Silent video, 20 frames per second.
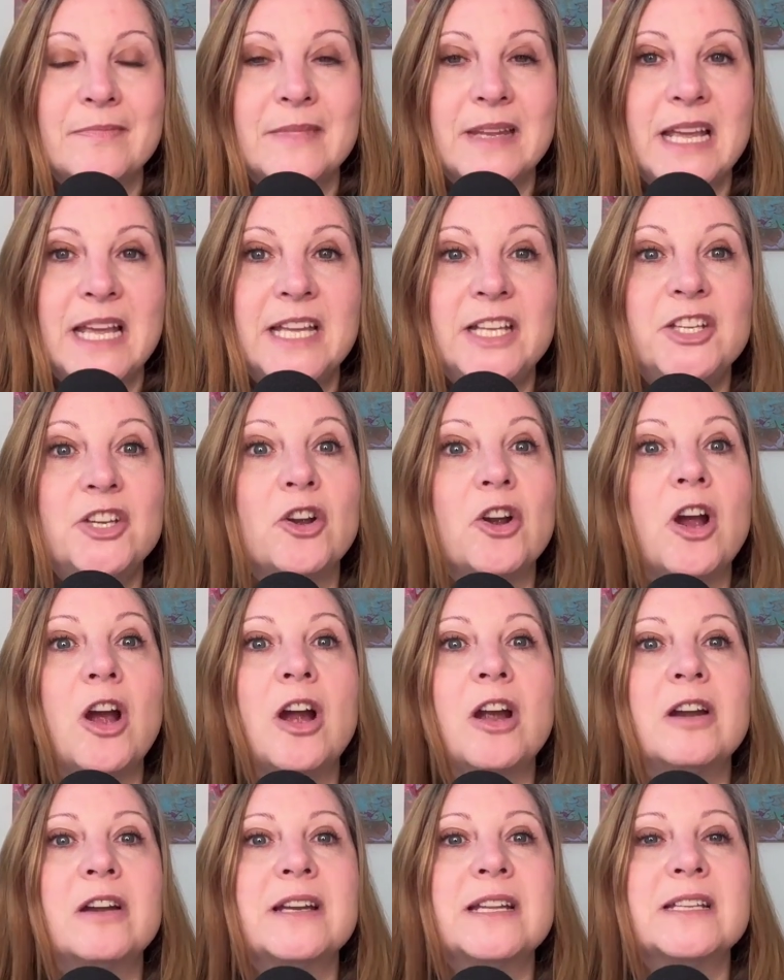And your
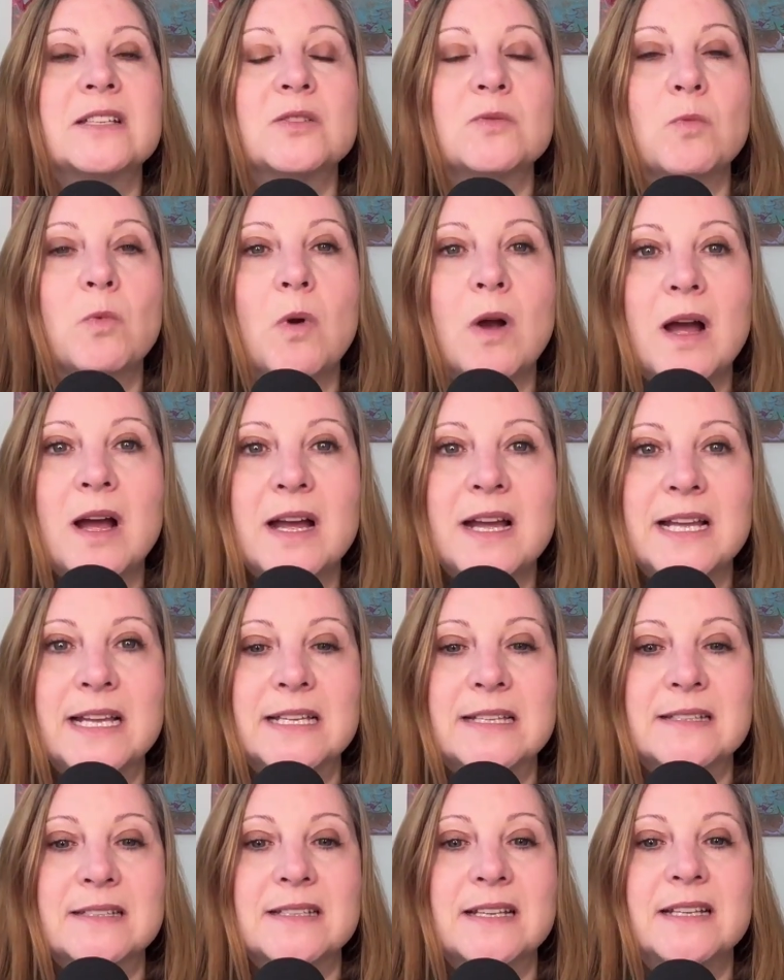heart is
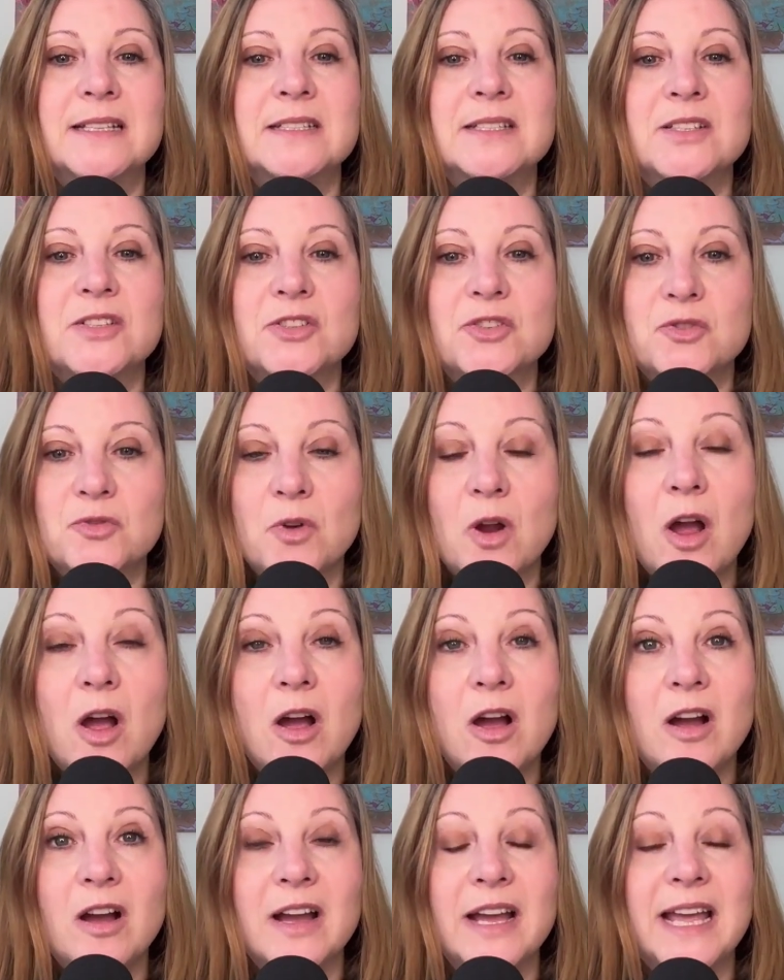wise and
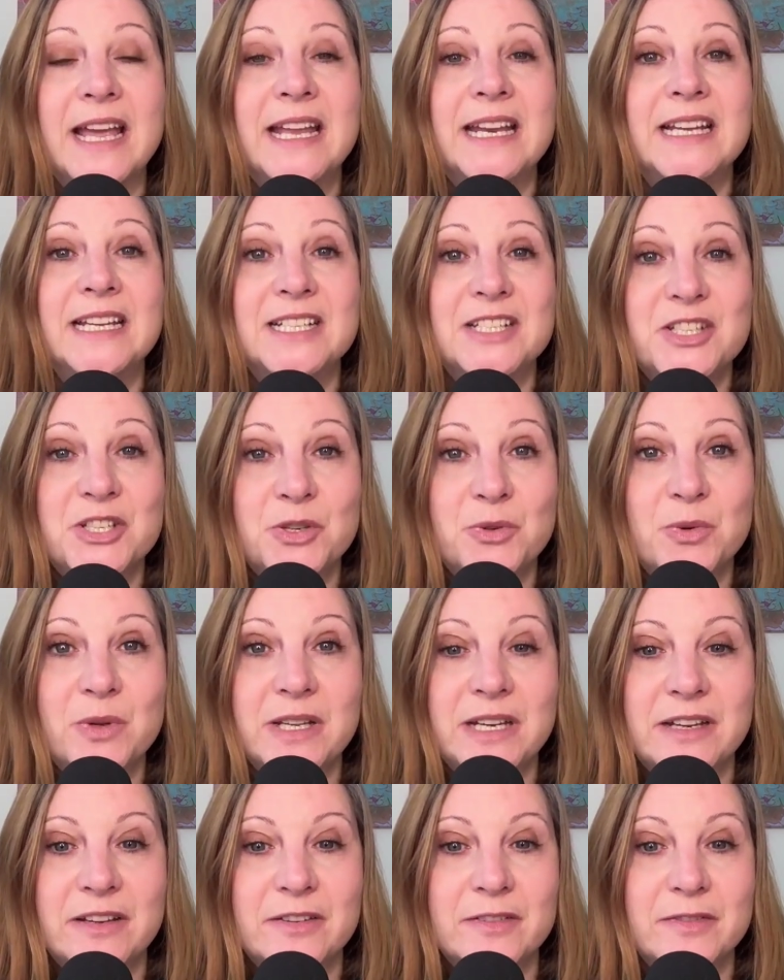strong and
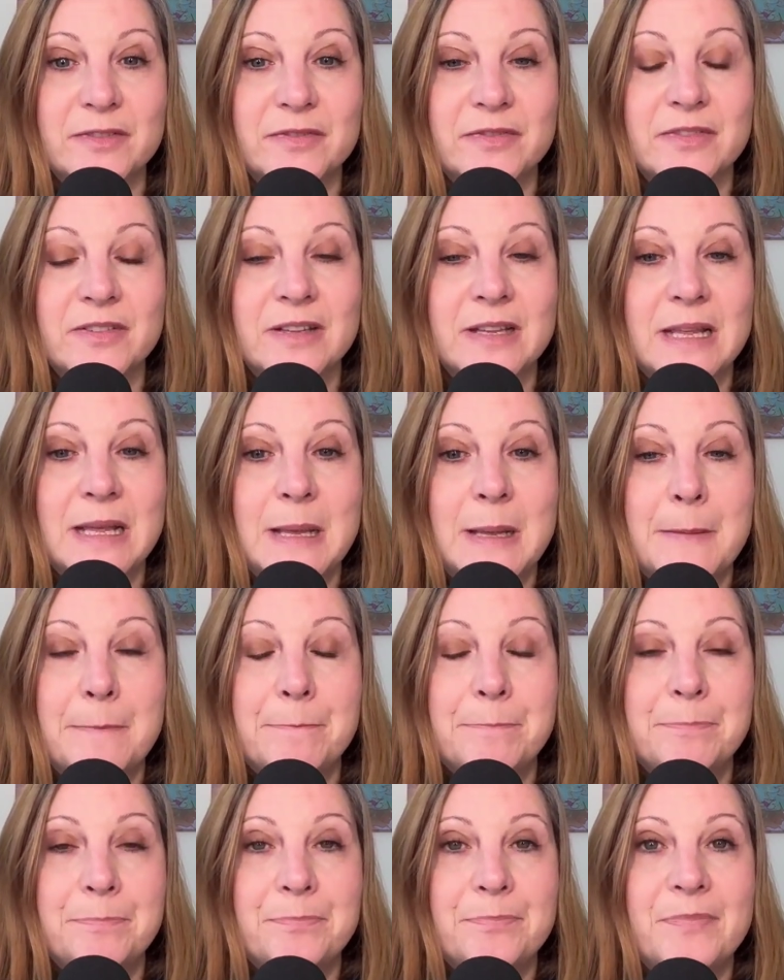intuitive.
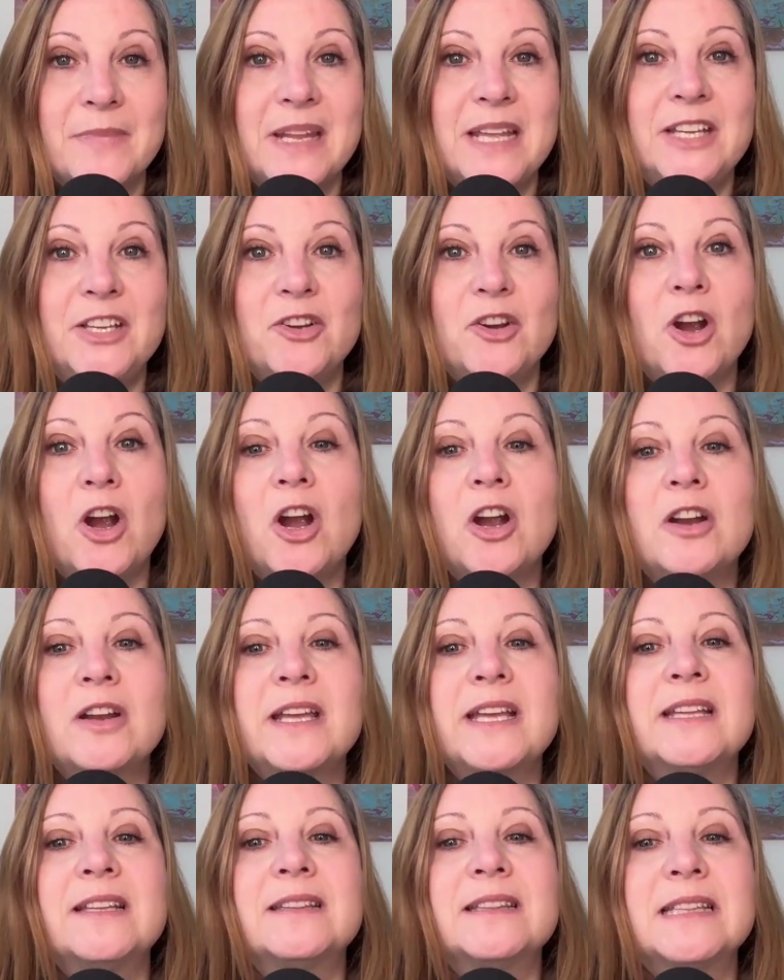And your heart
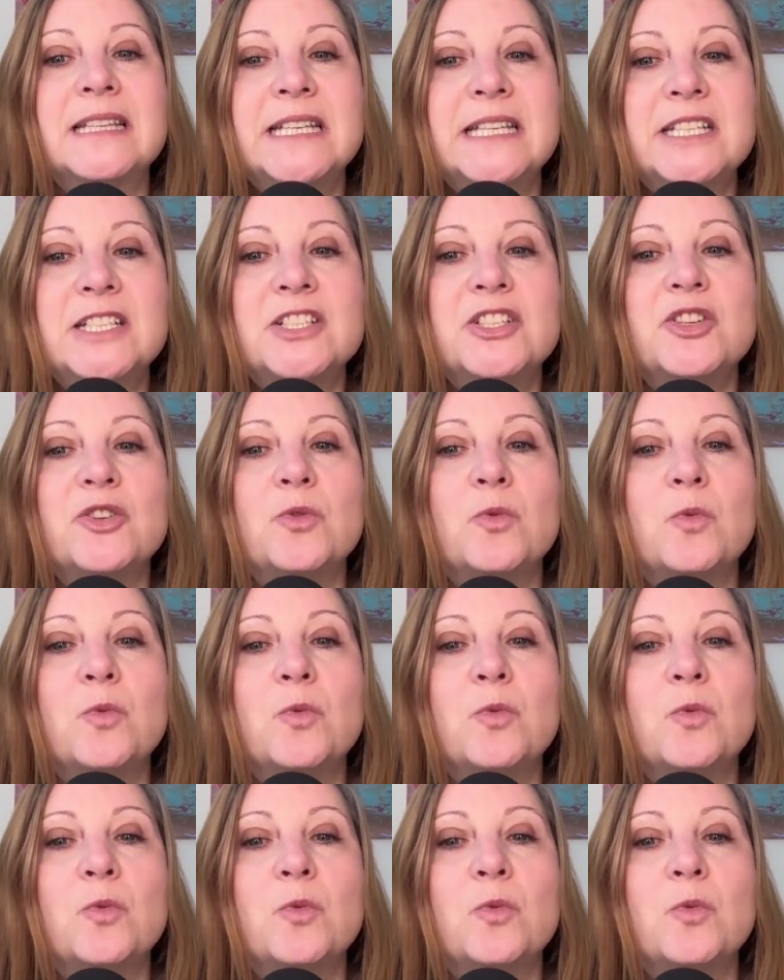can lead you